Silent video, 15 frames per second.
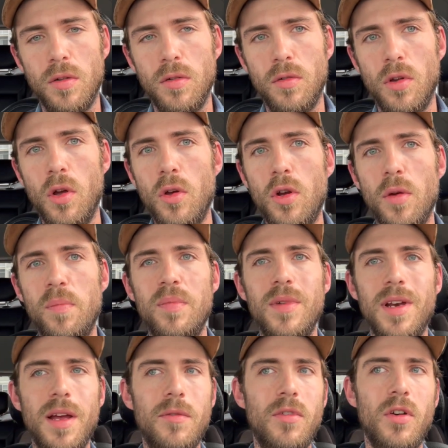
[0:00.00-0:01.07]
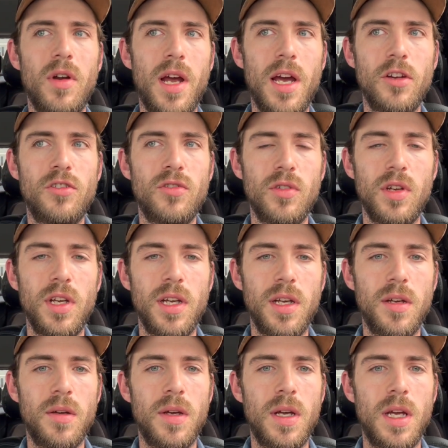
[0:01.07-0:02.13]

LoadUp never actually